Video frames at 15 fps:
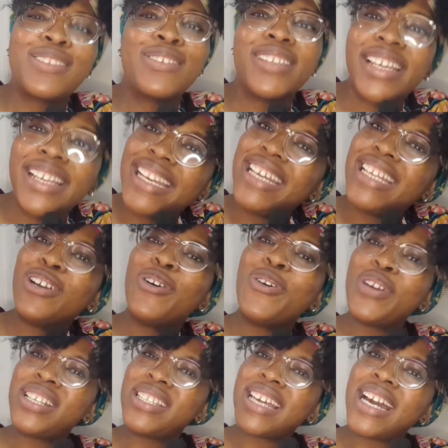to the lady
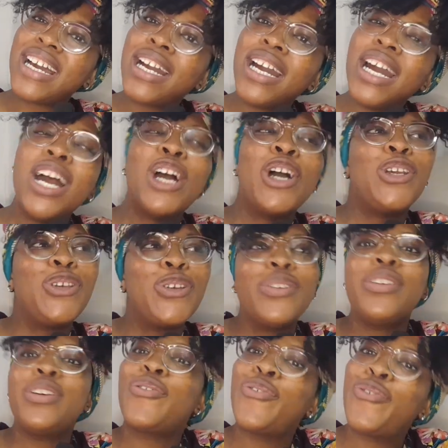Oyetsang.
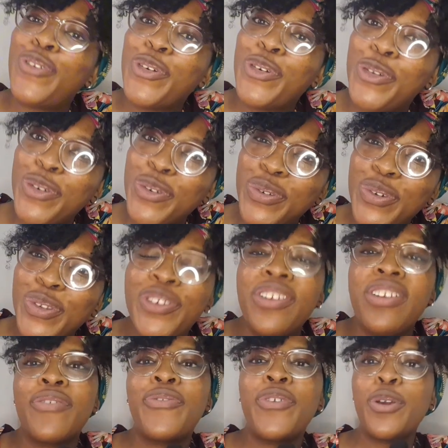Unique for you
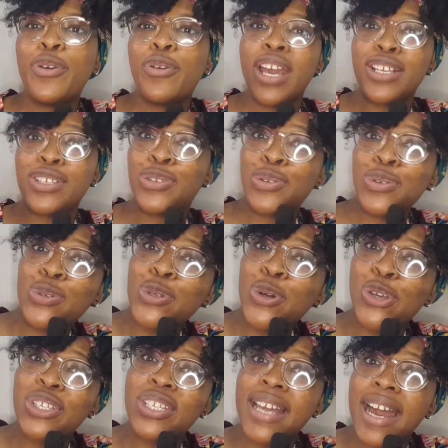has two
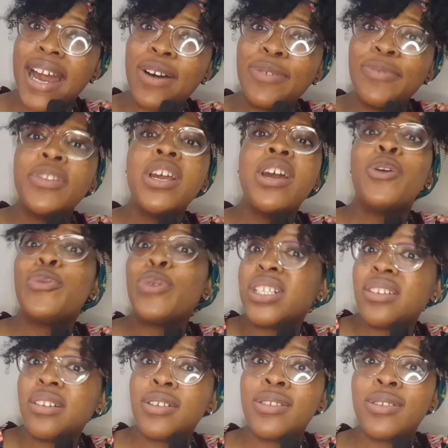stores now,
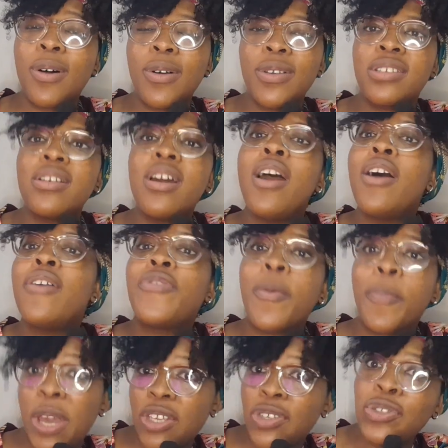retail stores for
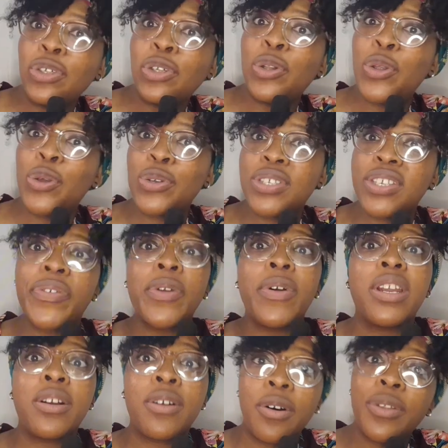personal use. If you
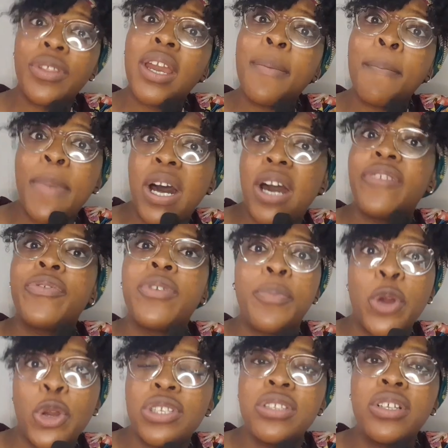want to go there and buy for
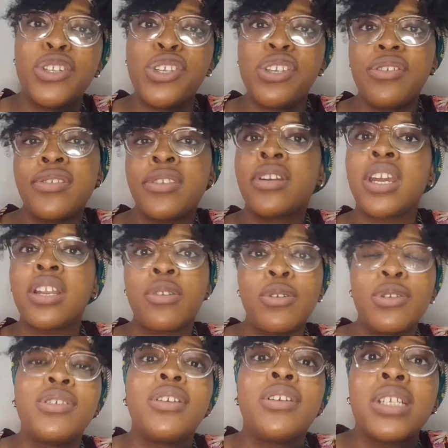personal use, you can go
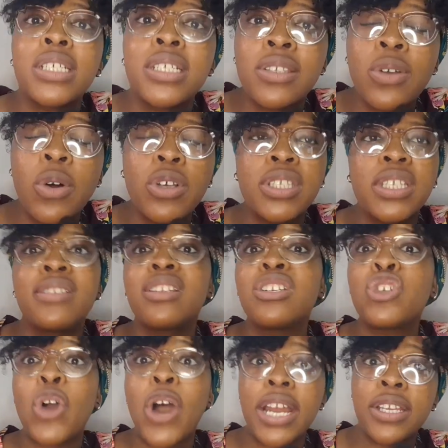to Unique Stores. It's in
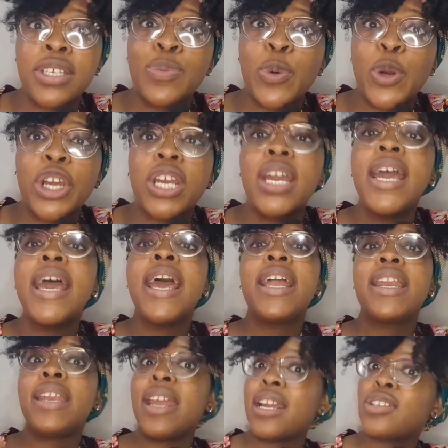Johannesburg
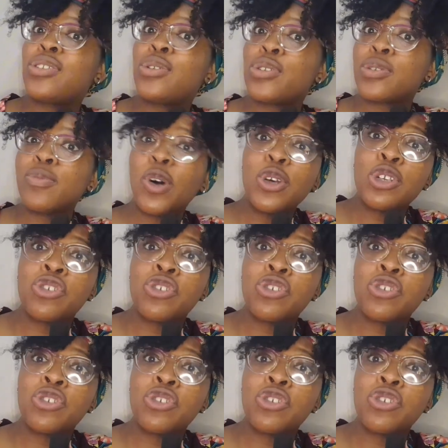next to Small